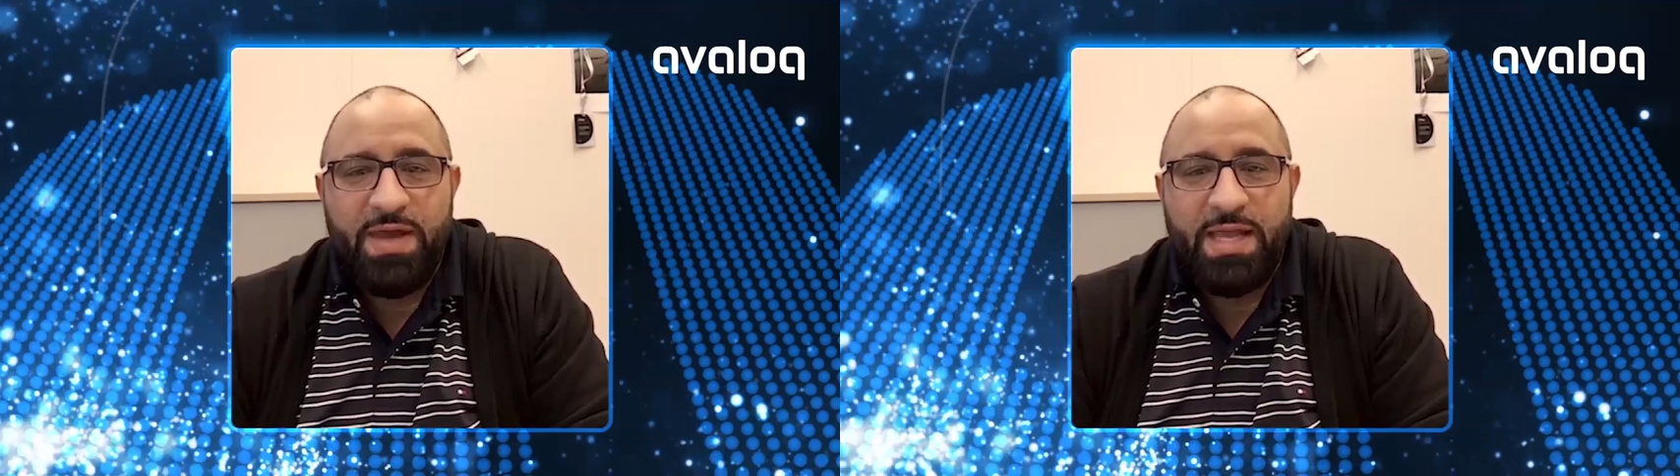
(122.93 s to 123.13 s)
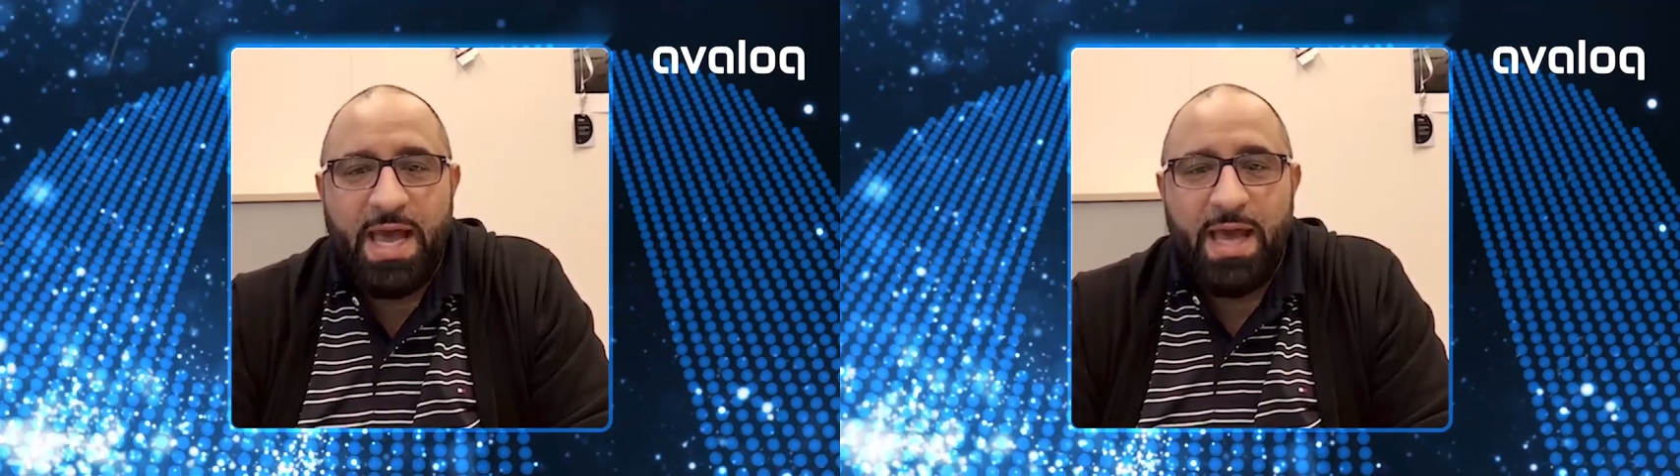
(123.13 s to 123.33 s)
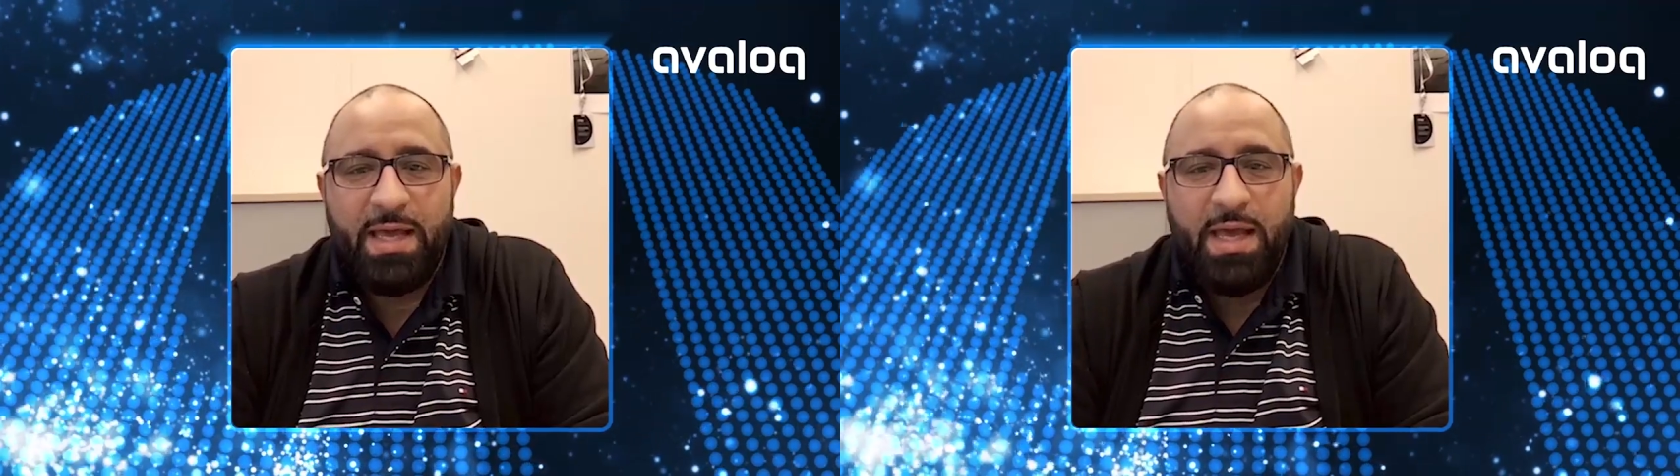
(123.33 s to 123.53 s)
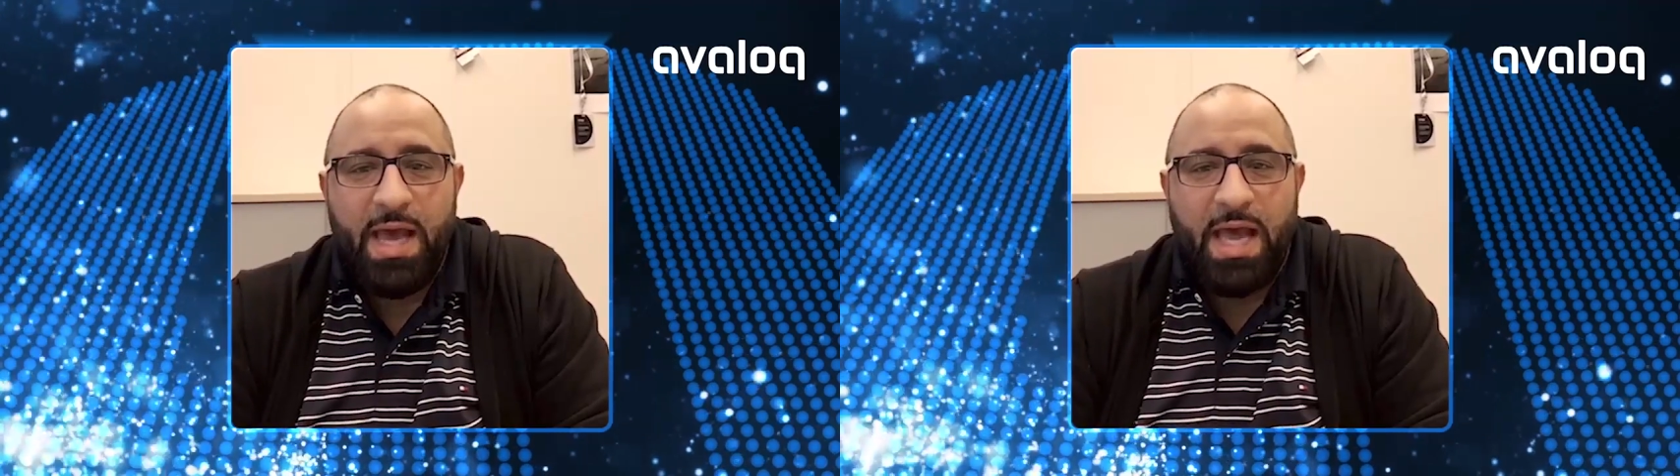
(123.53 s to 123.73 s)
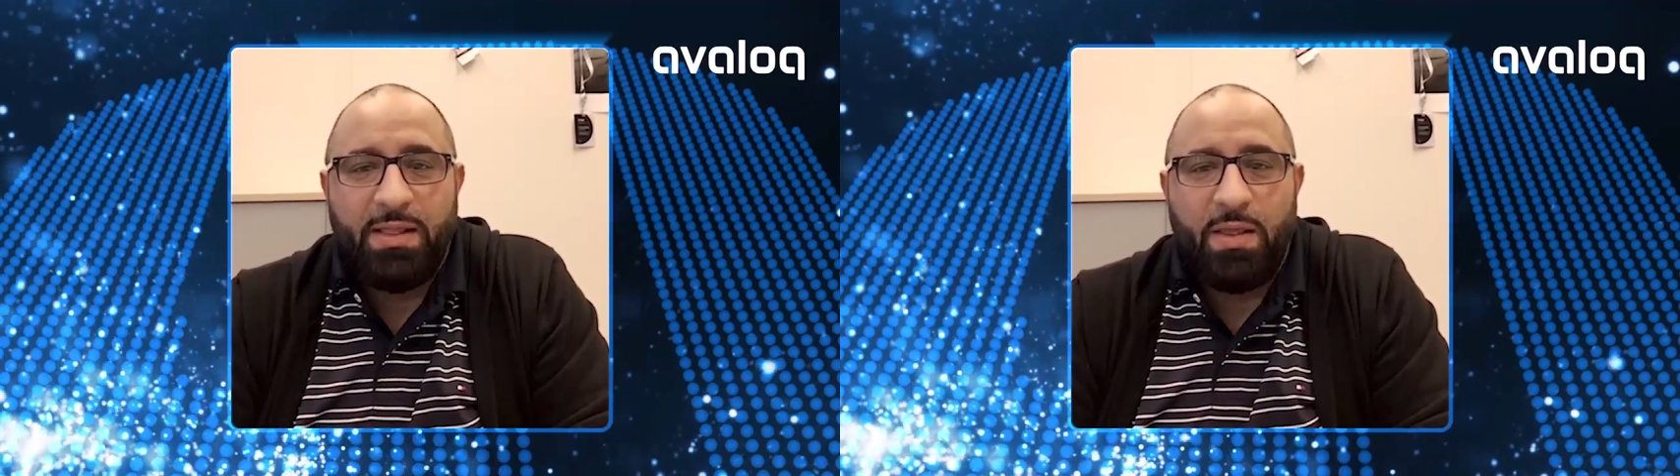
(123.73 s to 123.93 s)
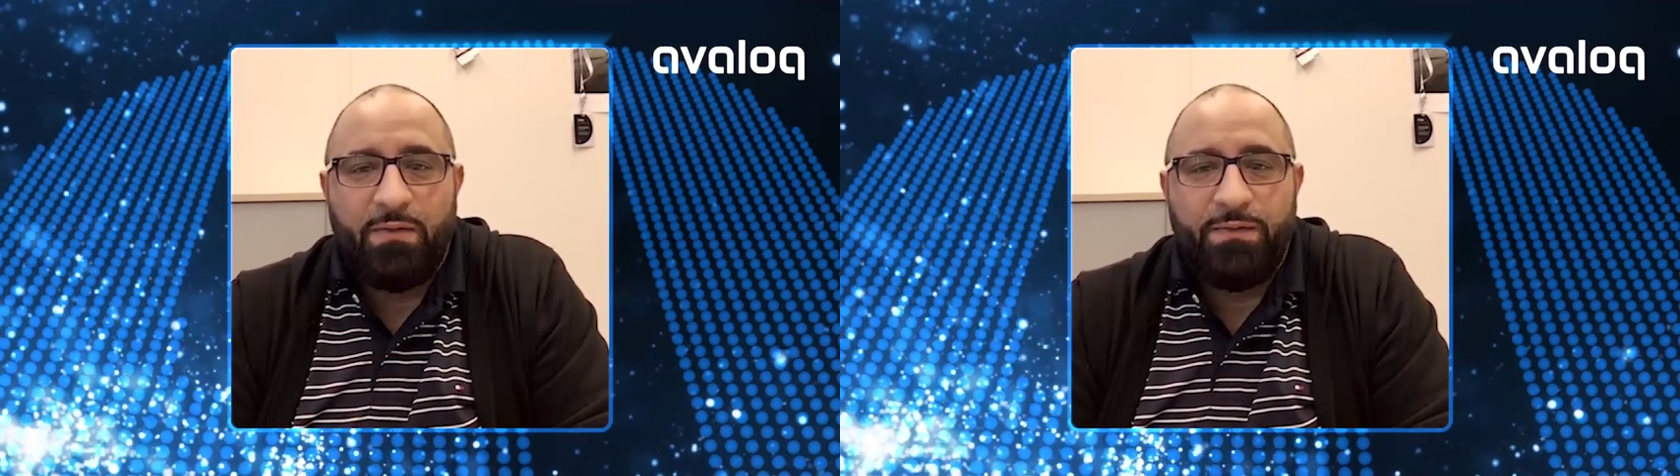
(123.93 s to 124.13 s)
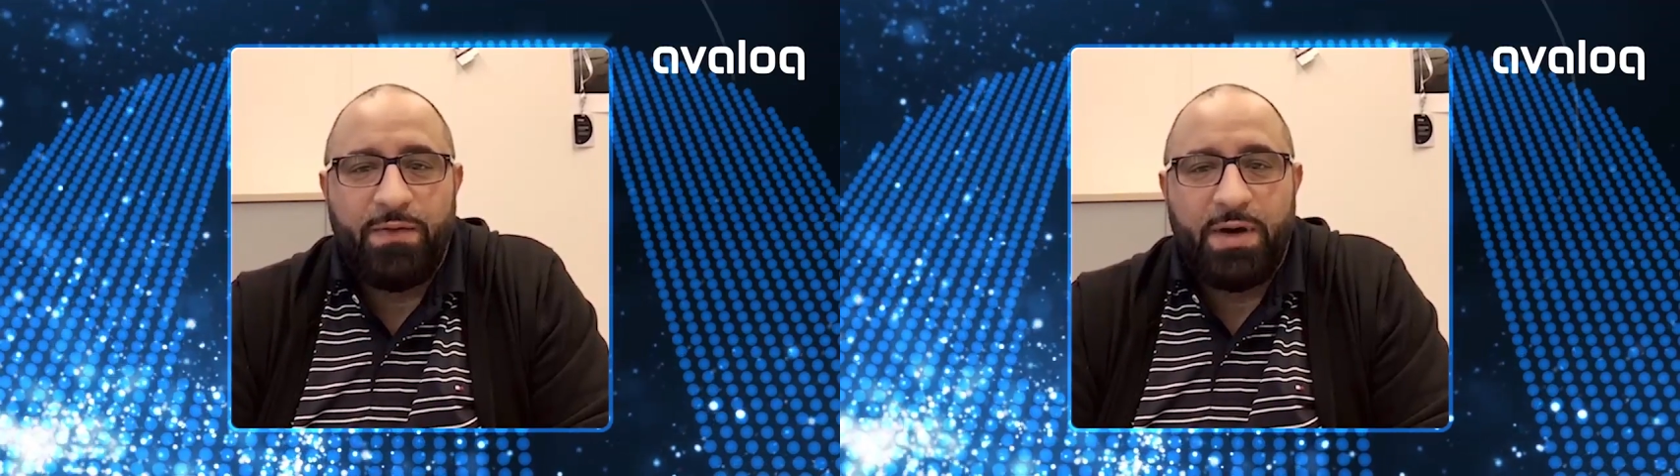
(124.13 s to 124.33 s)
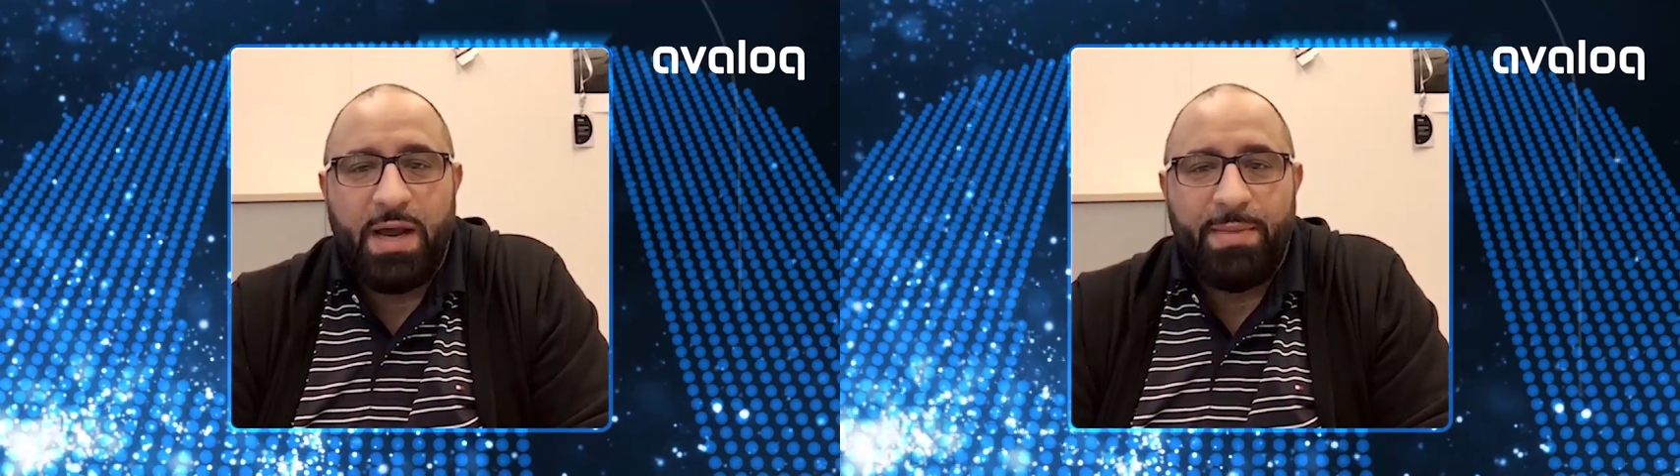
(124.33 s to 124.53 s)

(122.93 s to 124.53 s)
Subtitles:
VDI and offer